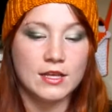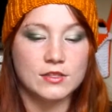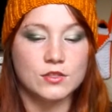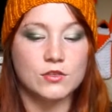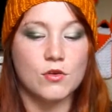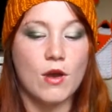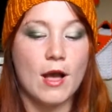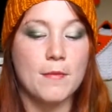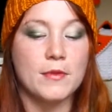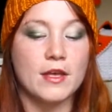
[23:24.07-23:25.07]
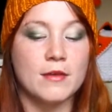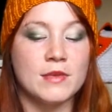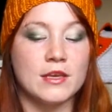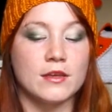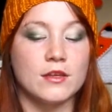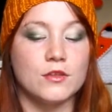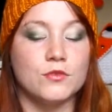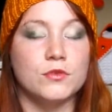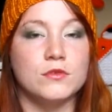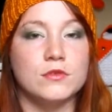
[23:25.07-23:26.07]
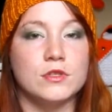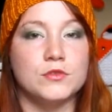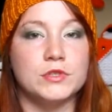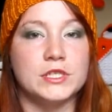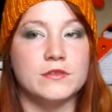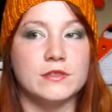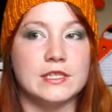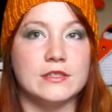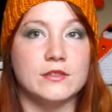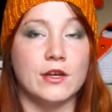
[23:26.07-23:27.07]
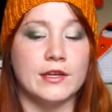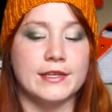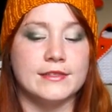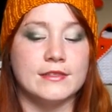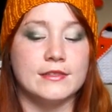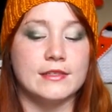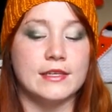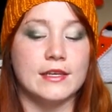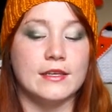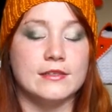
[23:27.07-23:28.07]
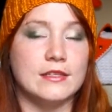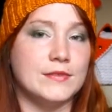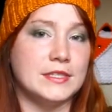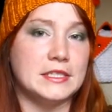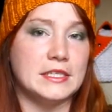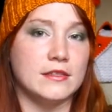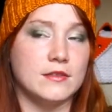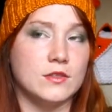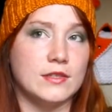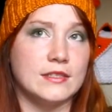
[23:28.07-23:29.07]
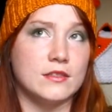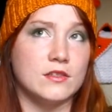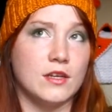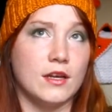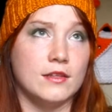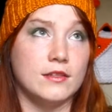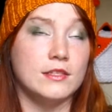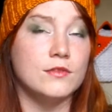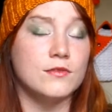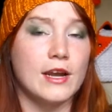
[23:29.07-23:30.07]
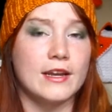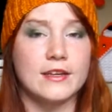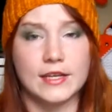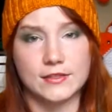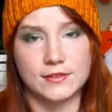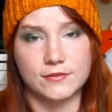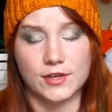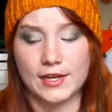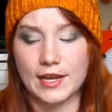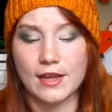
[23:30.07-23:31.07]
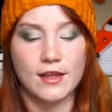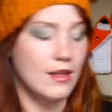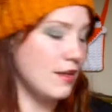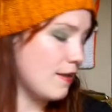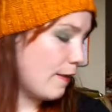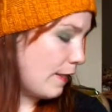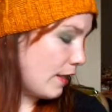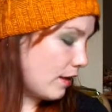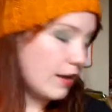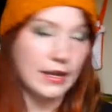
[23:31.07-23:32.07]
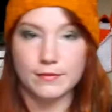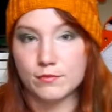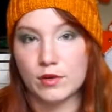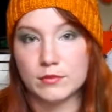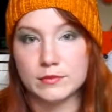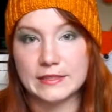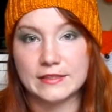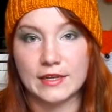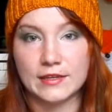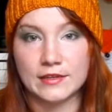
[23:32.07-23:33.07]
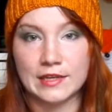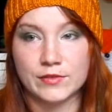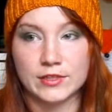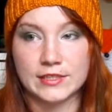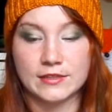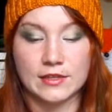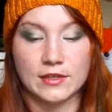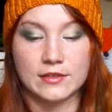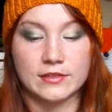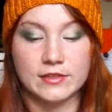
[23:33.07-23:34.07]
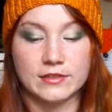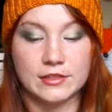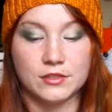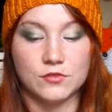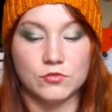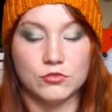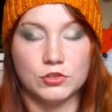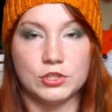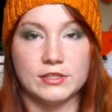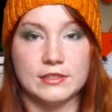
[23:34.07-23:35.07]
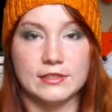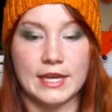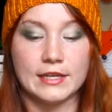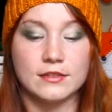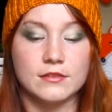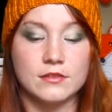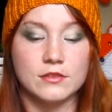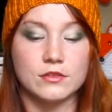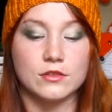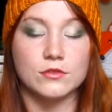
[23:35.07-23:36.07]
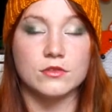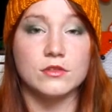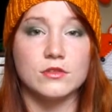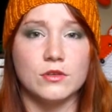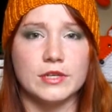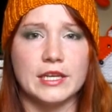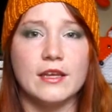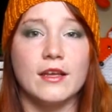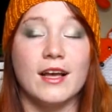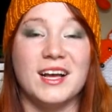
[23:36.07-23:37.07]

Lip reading: So upcoming through the Trees release, August 17th. So that's not this Friday, next Friday. I probably said I didn't have a release date on it. It's because I just decided. So sorry.